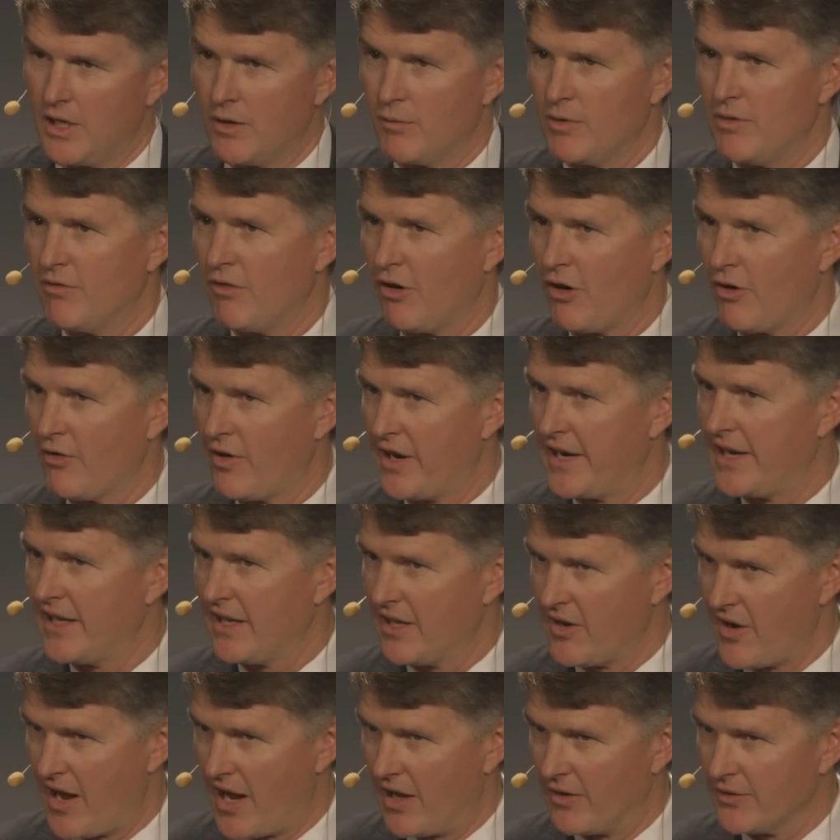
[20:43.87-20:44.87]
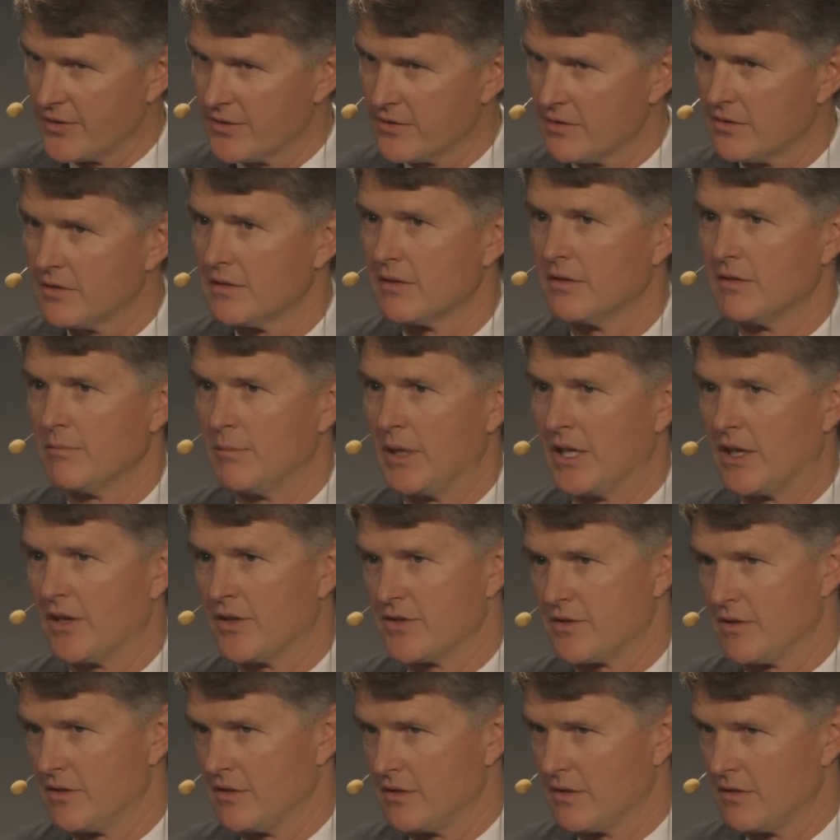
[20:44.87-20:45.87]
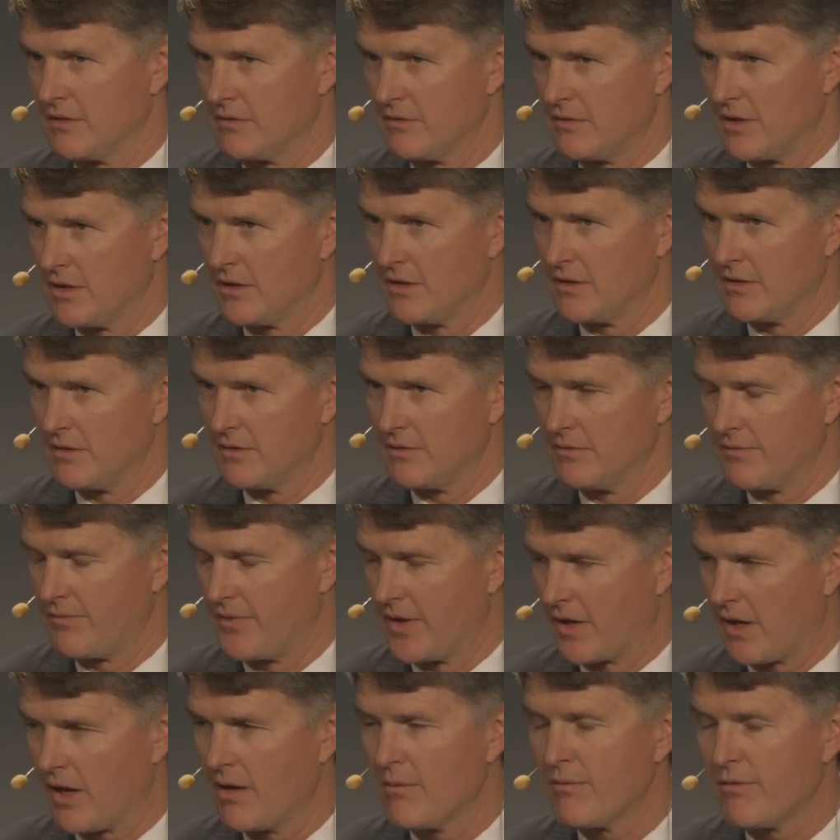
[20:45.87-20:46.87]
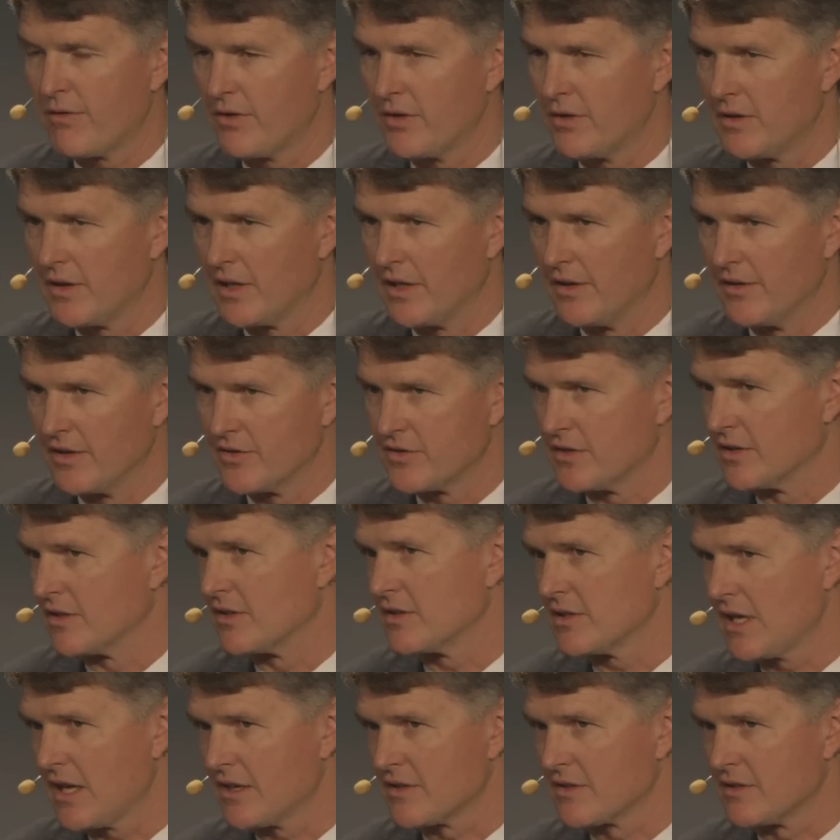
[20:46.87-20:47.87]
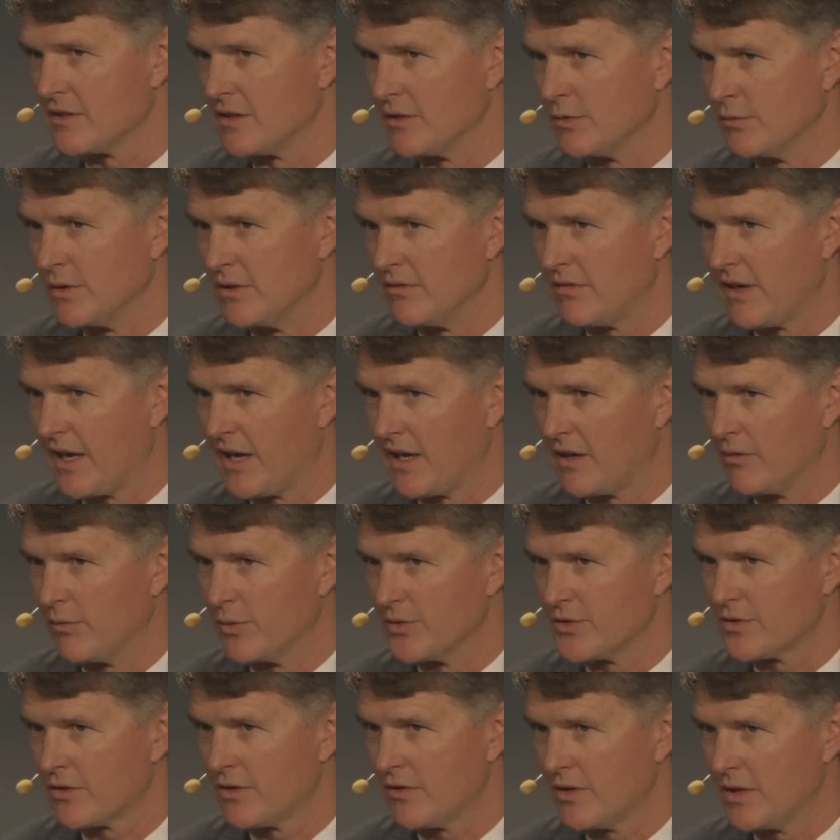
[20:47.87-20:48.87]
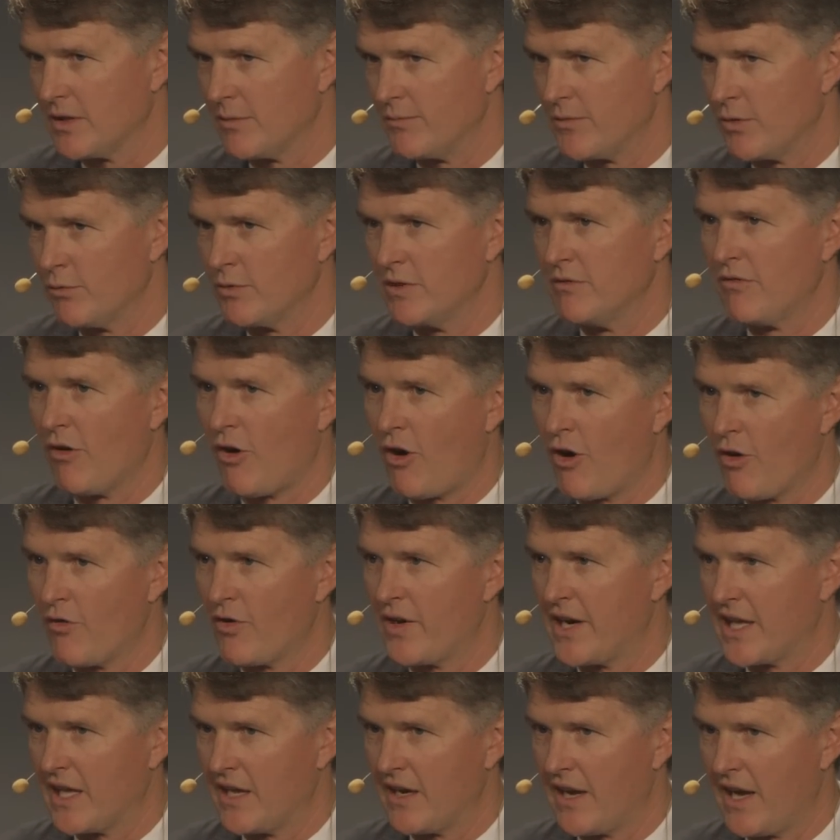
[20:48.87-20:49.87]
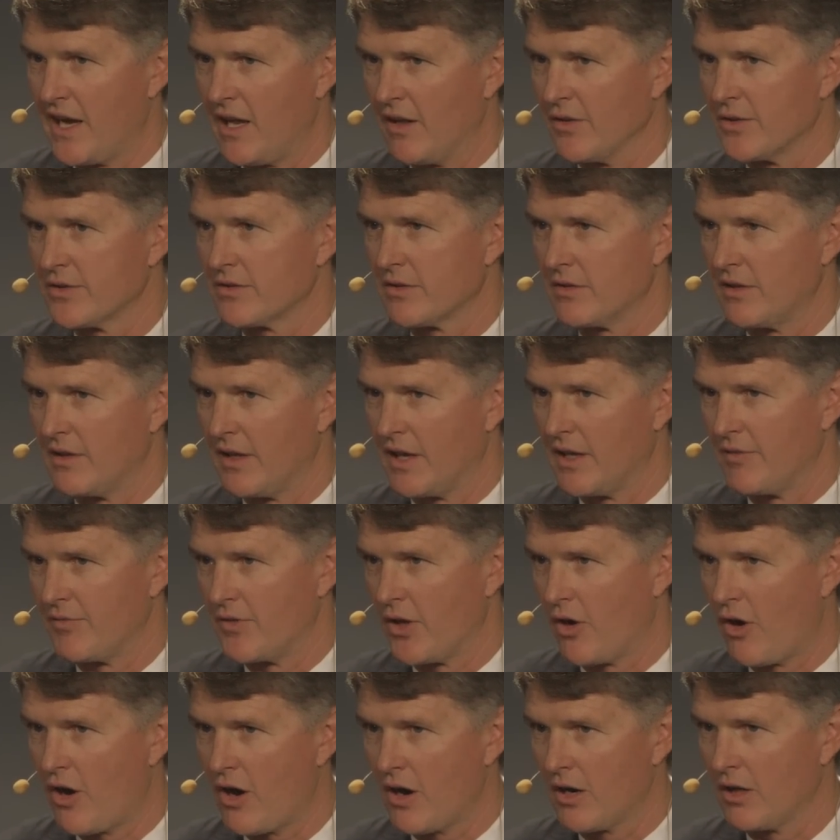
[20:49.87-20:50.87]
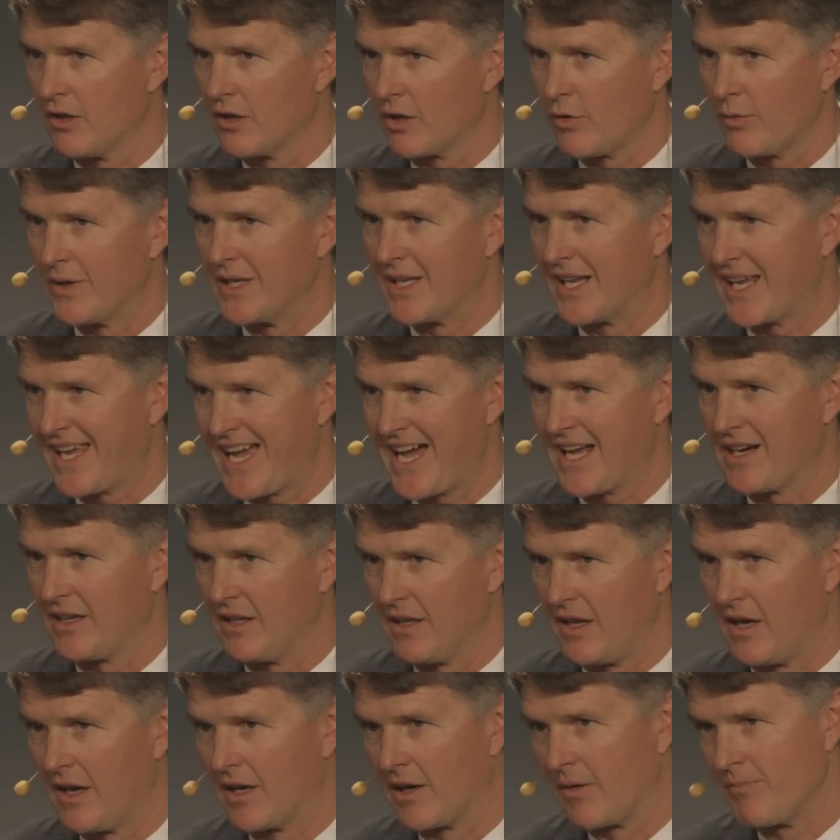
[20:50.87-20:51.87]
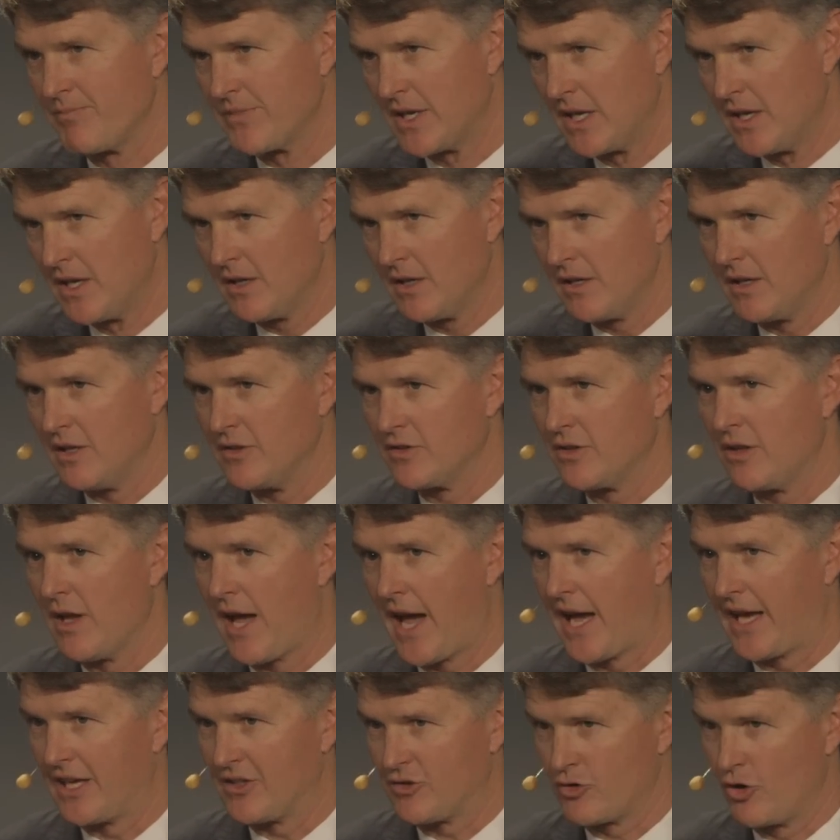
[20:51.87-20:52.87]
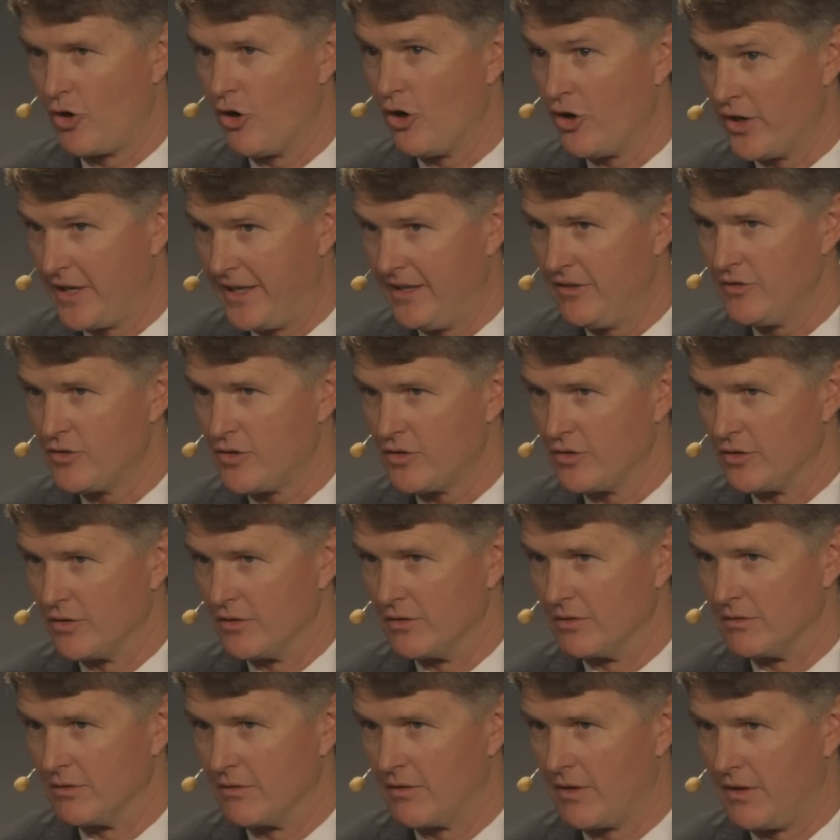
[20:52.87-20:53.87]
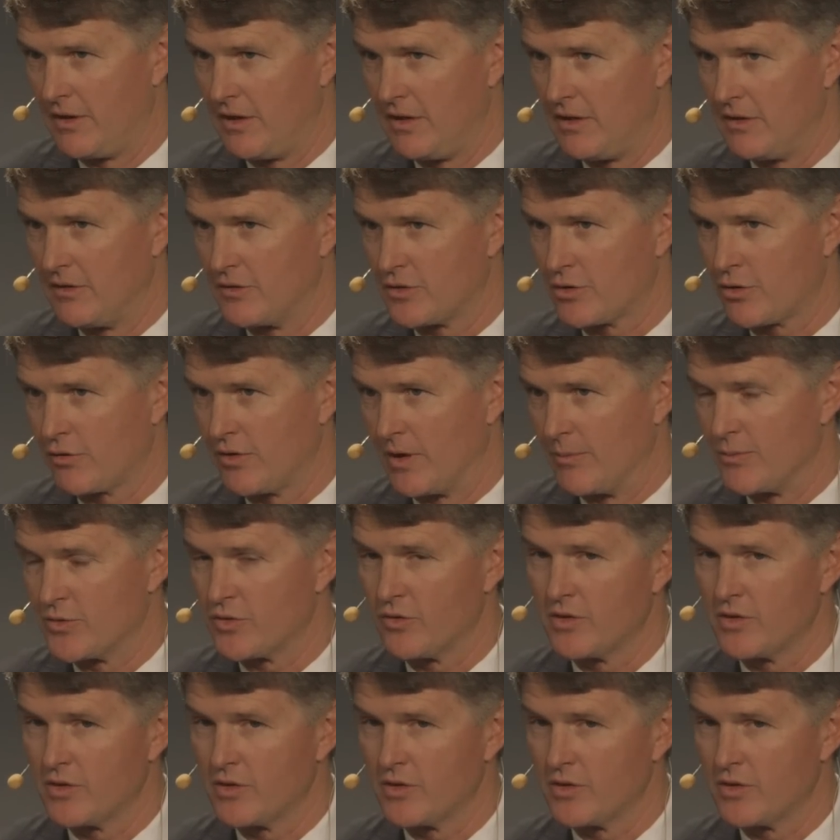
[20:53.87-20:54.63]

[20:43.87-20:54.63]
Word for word: We've already announced, because of the, the, the comfort and the success that we've had with Scribd, we've already announced that the Harlequin catalog is, has gone into the Scribd.